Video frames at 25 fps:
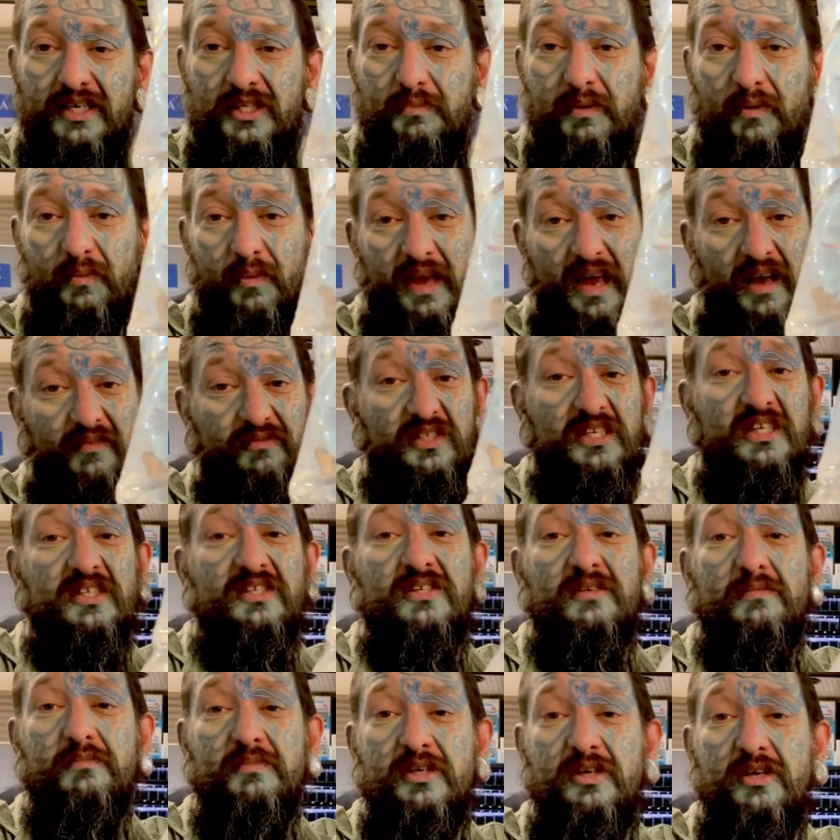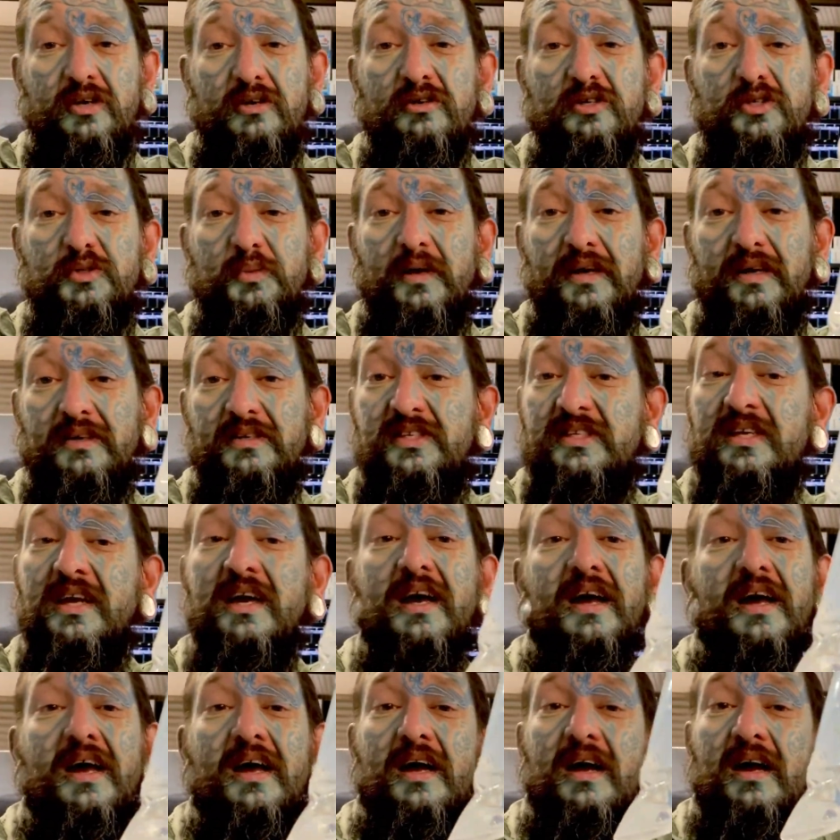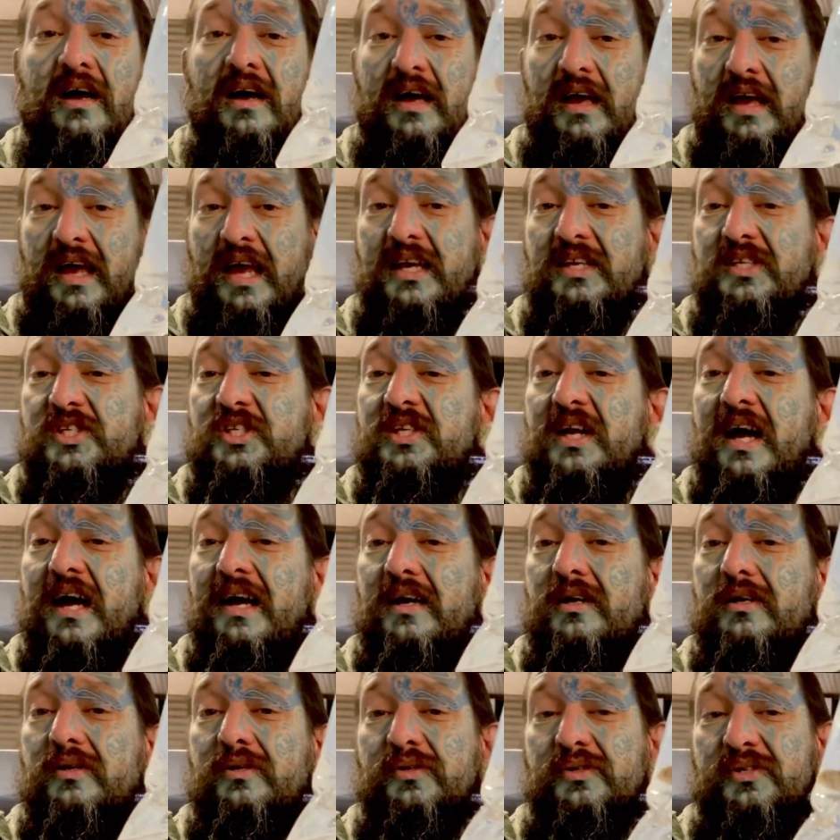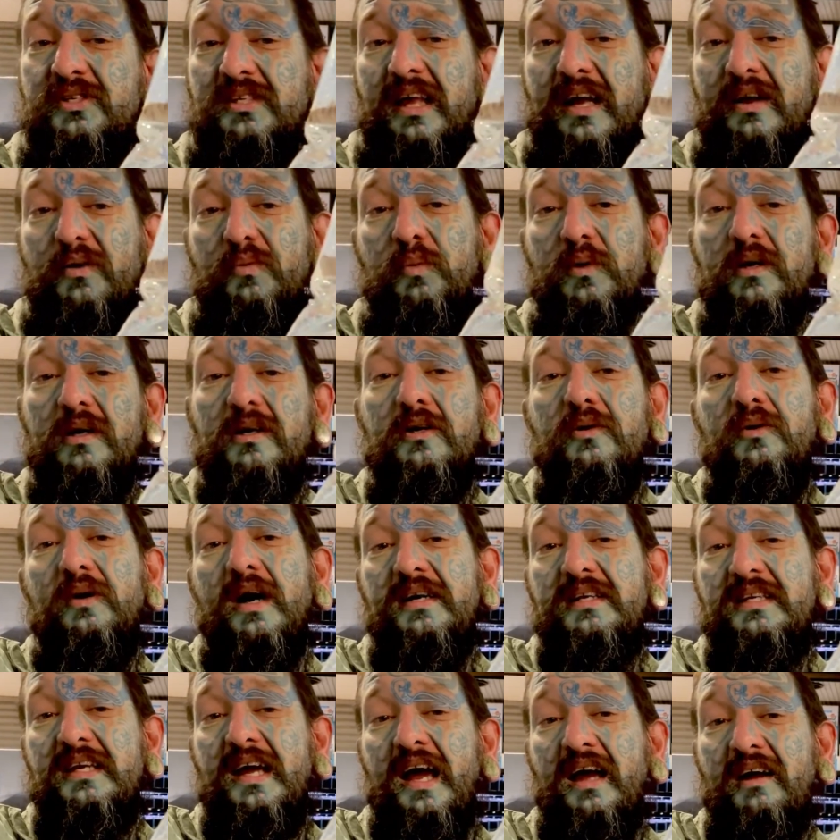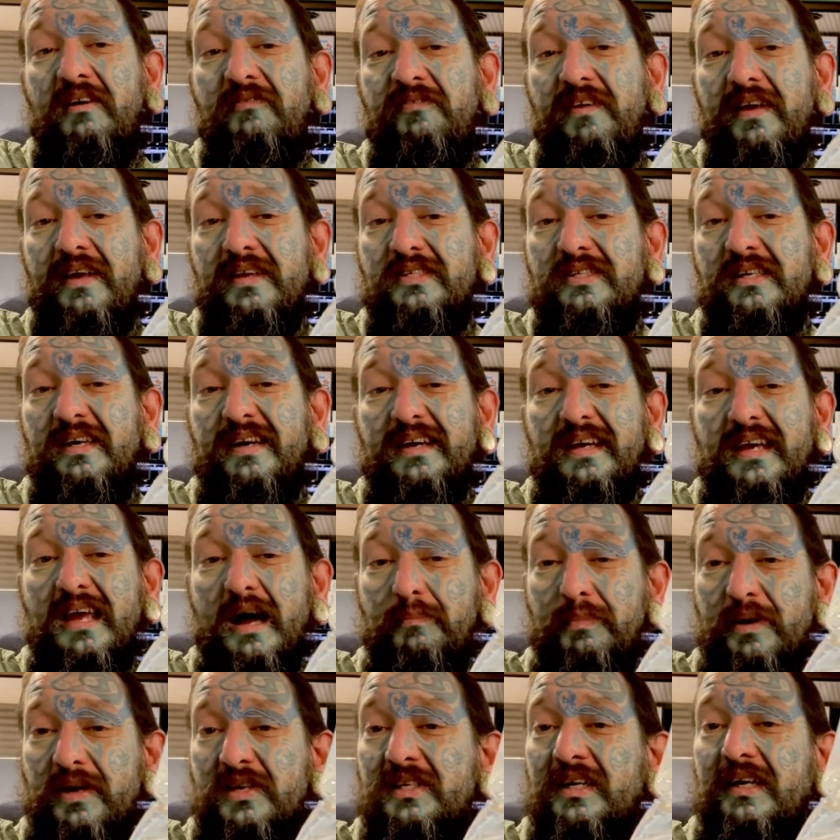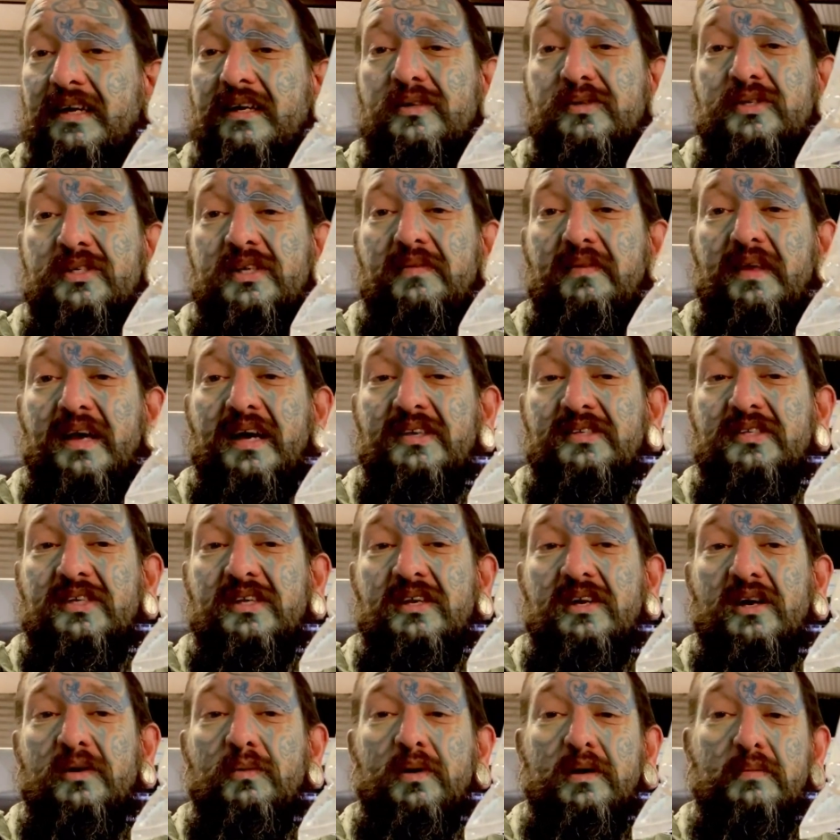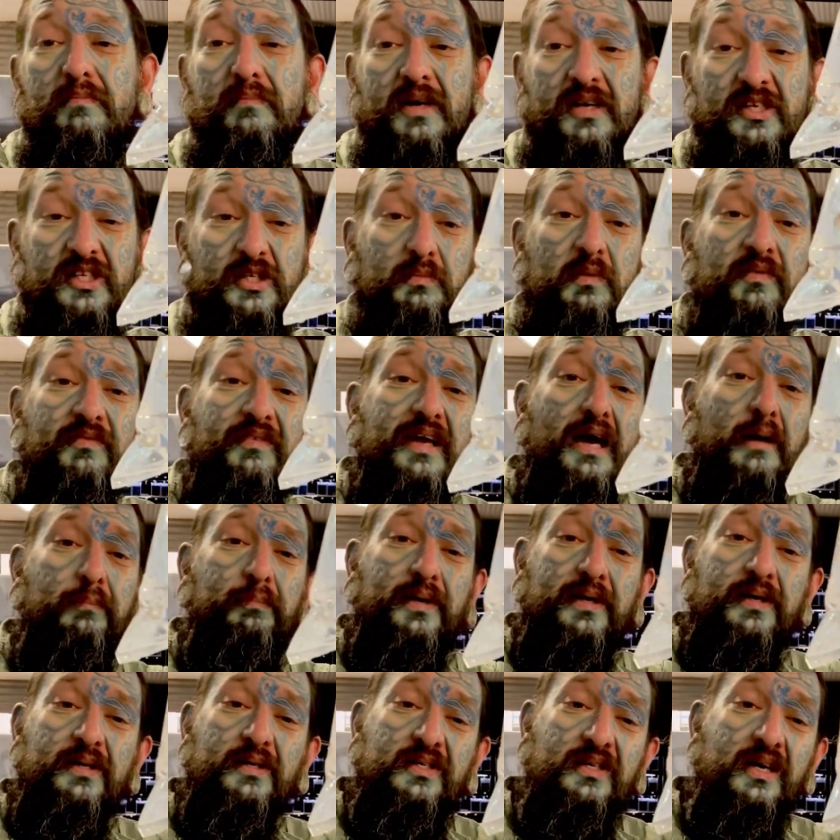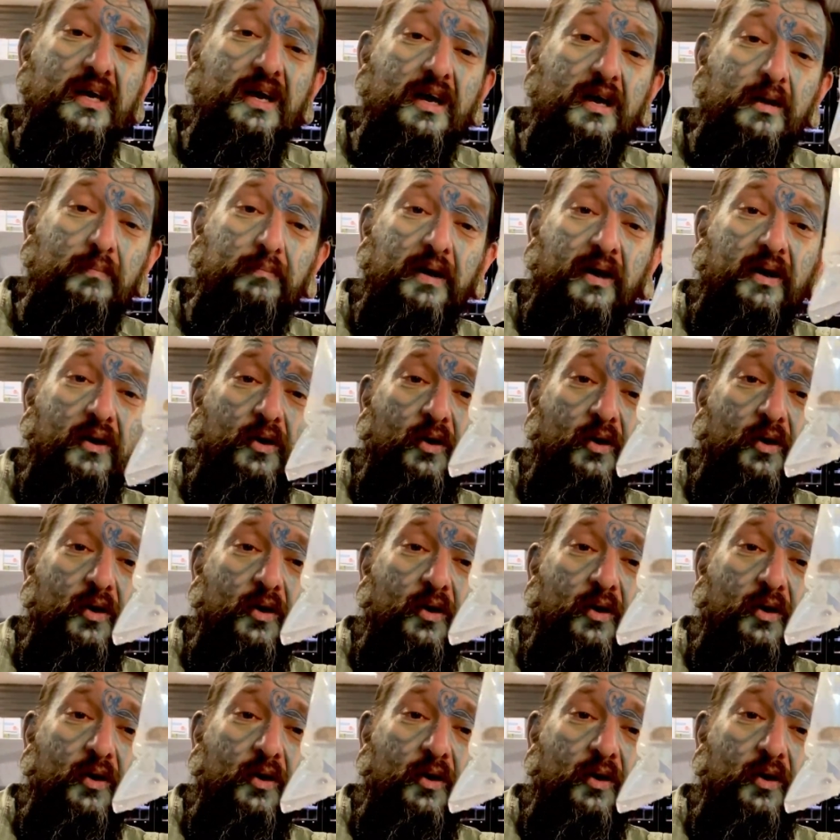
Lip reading: but we have seen some huge ones. Eat snails. They will attack things like guppy tails and that, so you don't want to mix them with guppies, but